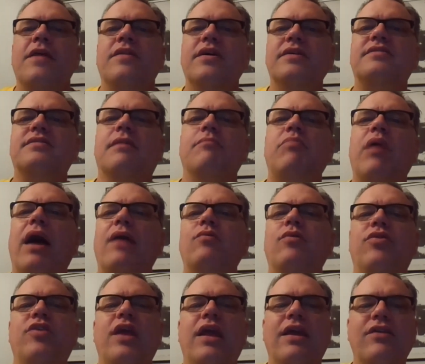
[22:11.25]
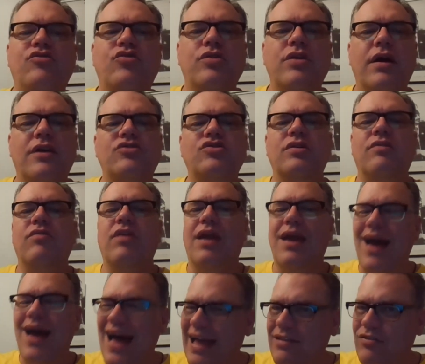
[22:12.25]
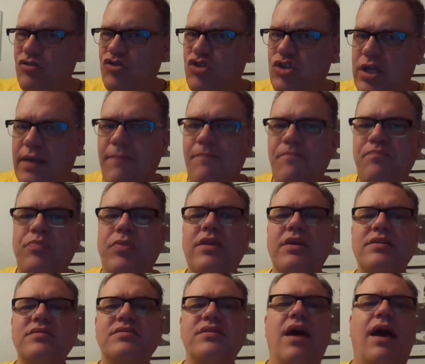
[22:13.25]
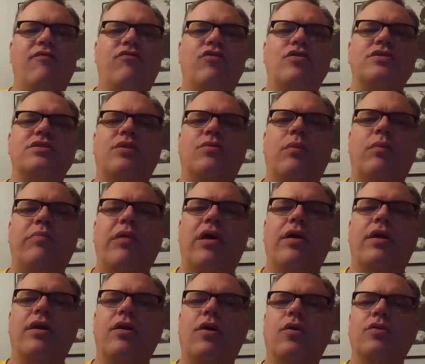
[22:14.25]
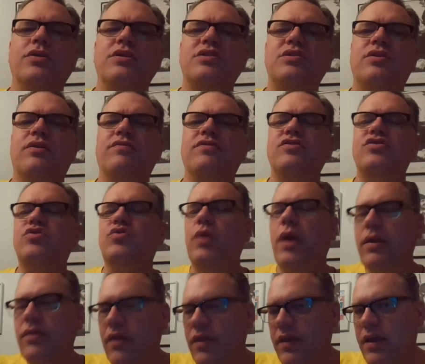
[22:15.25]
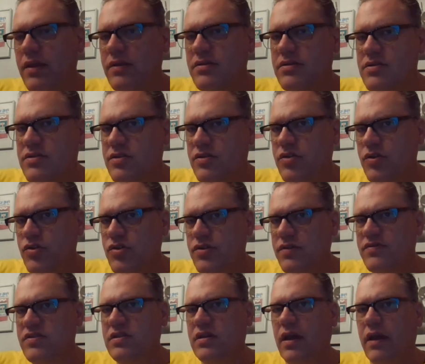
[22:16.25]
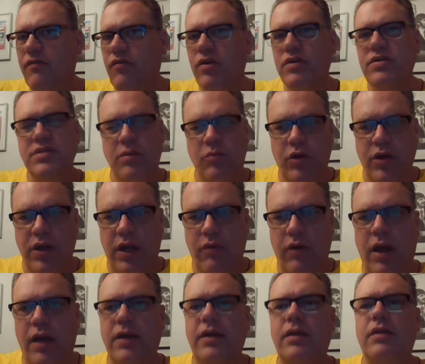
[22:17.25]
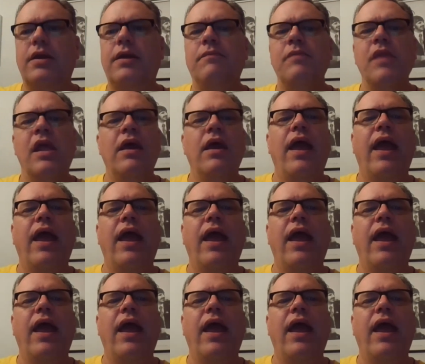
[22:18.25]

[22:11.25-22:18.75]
Thus, combined with the introduction of the cotton gin, these efforts at rebellion only served to strengthen the institution of slavery, somewhat ironically,